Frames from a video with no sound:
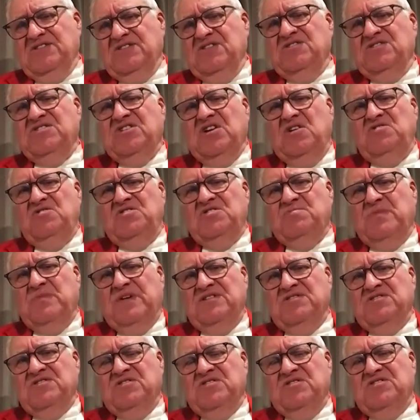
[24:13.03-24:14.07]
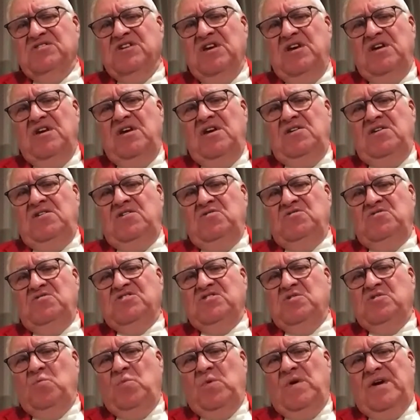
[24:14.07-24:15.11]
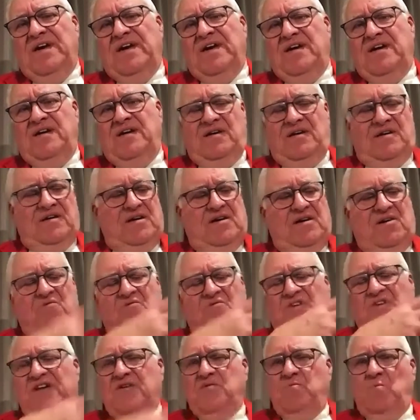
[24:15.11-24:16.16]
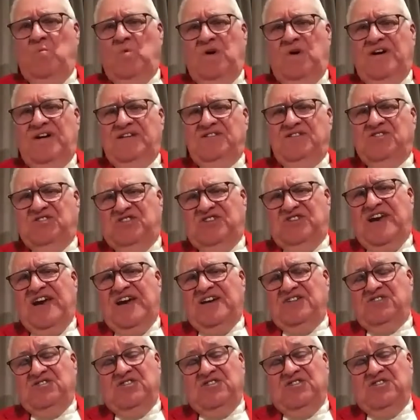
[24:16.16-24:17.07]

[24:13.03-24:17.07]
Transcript: And Toastmasters used to wear a red and white sash.